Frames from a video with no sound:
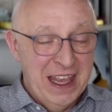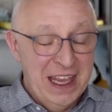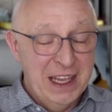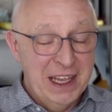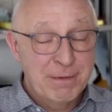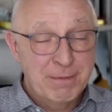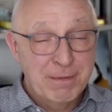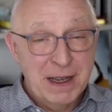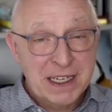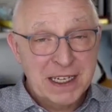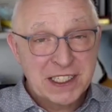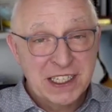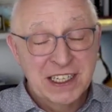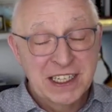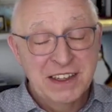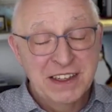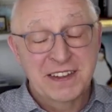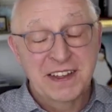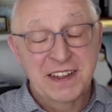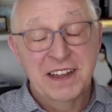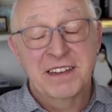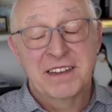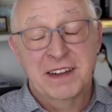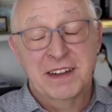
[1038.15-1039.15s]
Especially
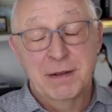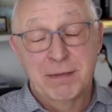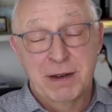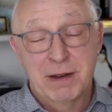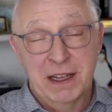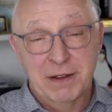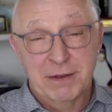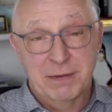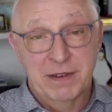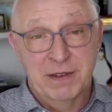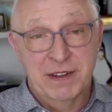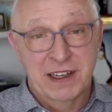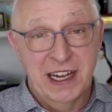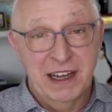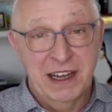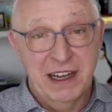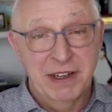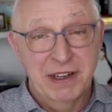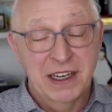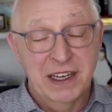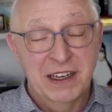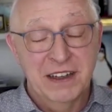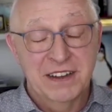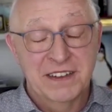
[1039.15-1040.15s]
since
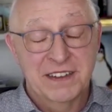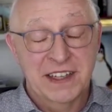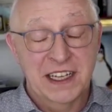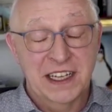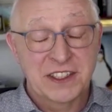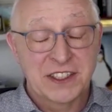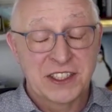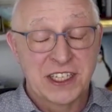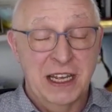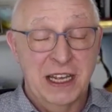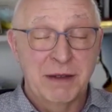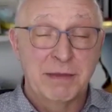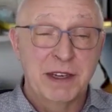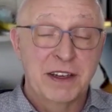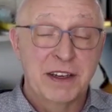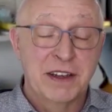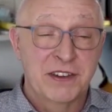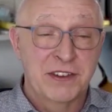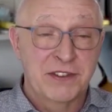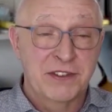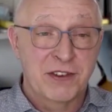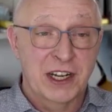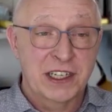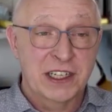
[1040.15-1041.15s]
C++11, such an empty
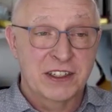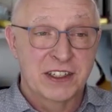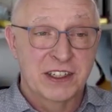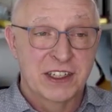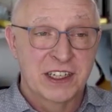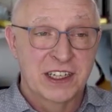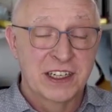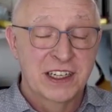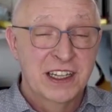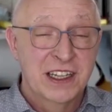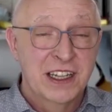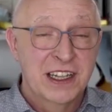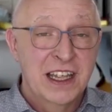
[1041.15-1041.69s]
destructor